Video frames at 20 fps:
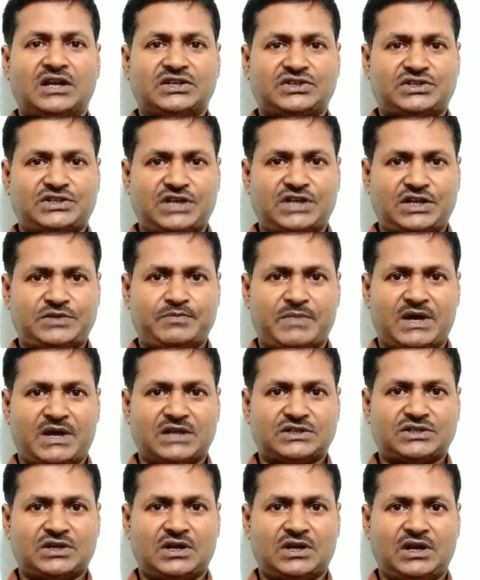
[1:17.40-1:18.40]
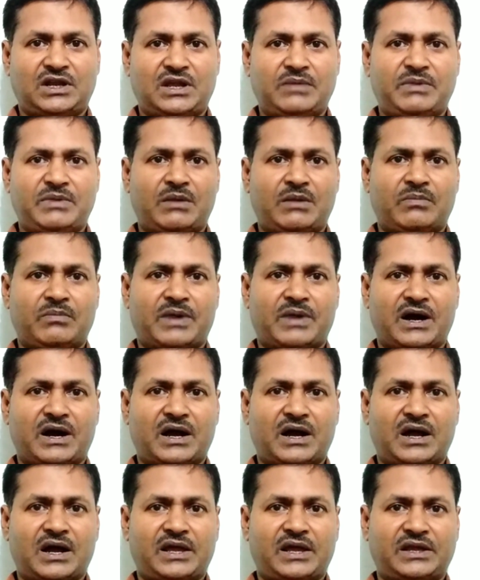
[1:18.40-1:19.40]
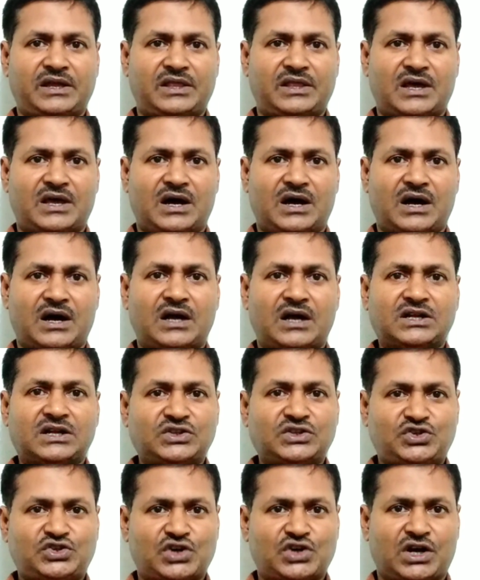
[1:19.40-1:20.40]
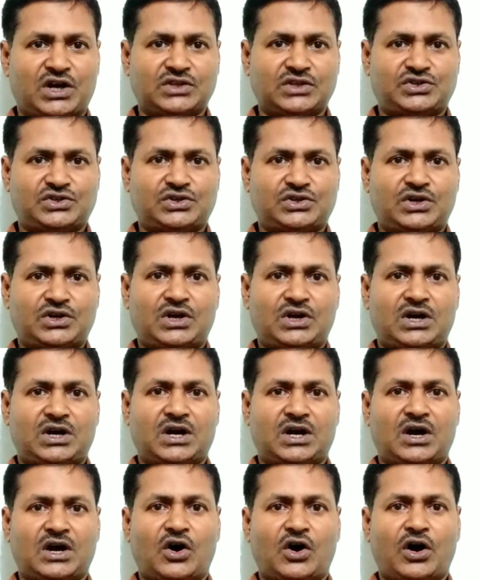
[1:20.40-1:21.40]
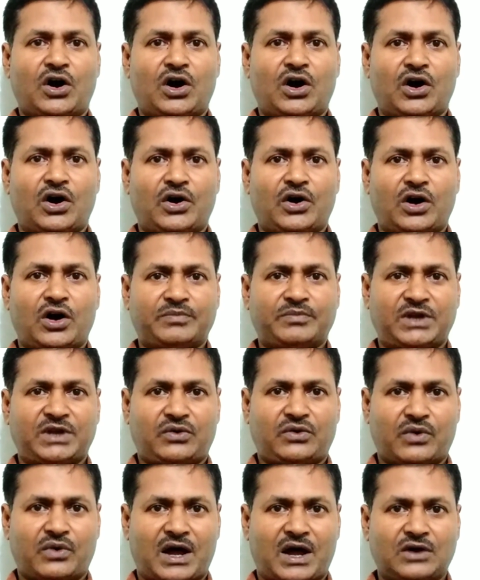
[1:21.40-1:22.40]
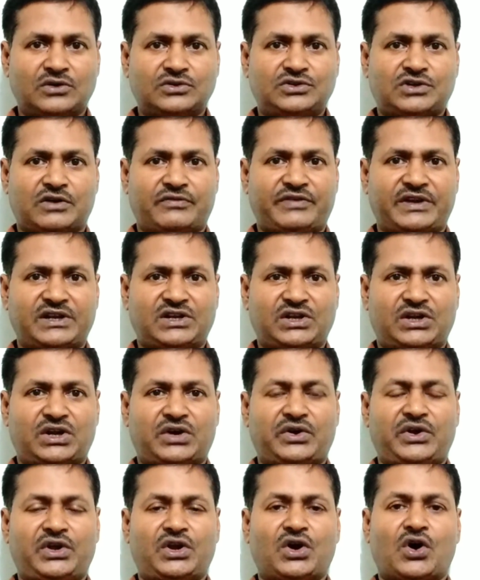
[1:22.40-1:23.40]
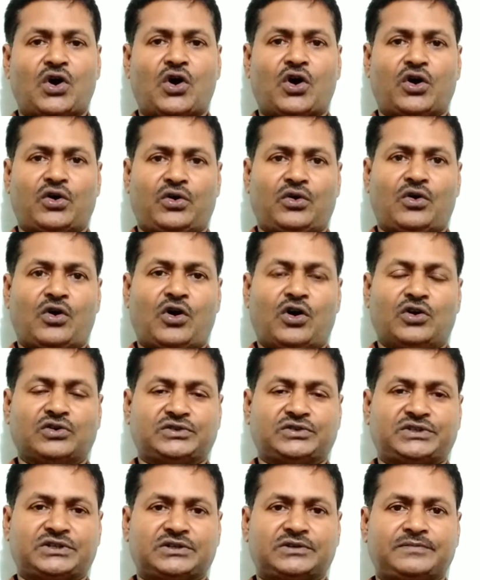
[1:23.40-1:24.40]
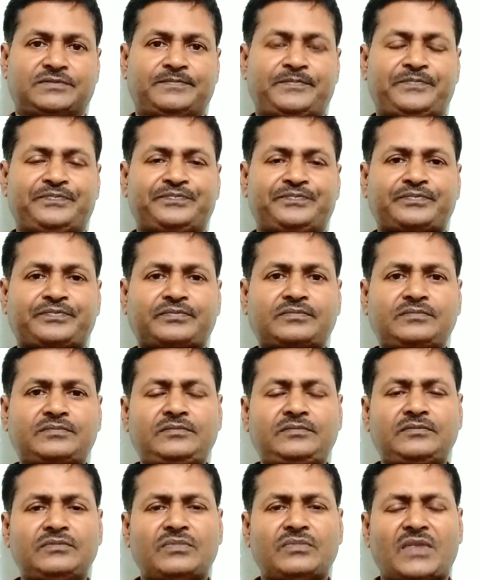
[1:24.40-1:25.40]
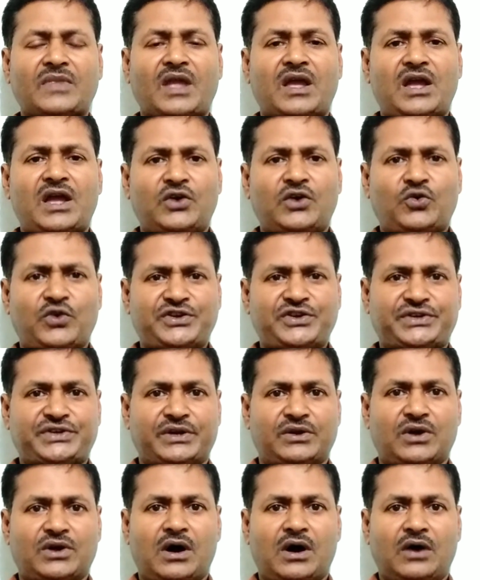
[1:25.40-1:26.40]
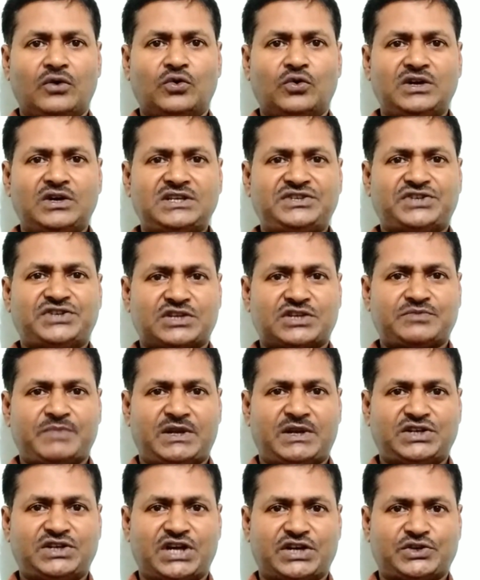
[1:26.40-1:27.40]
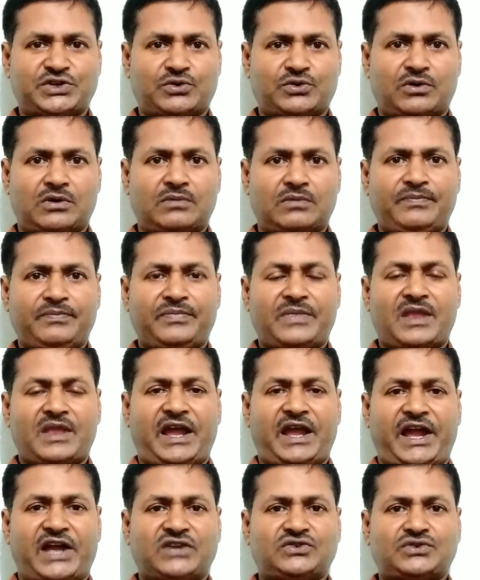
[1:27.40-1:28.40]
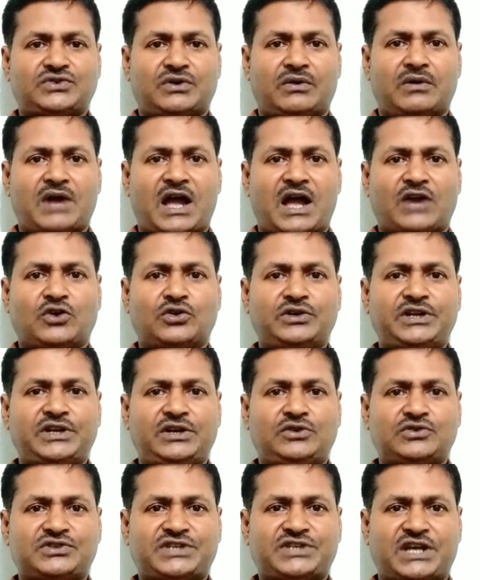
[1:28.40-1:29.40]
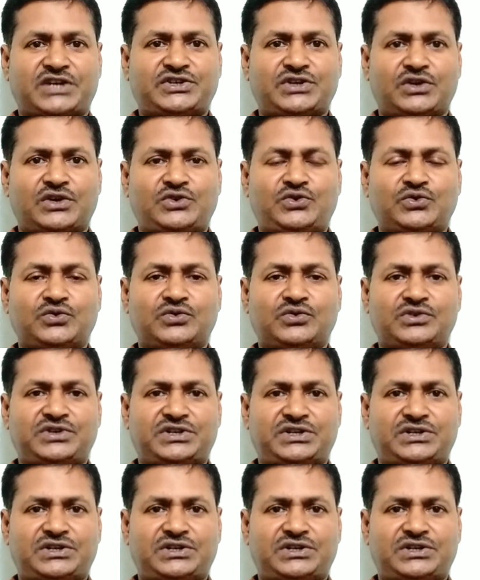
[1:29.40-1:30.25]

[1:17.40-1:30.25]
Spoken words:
statement given by the judge of the ground of a decree or order. Question: who is judgment debtor? Answer: according to Section 2,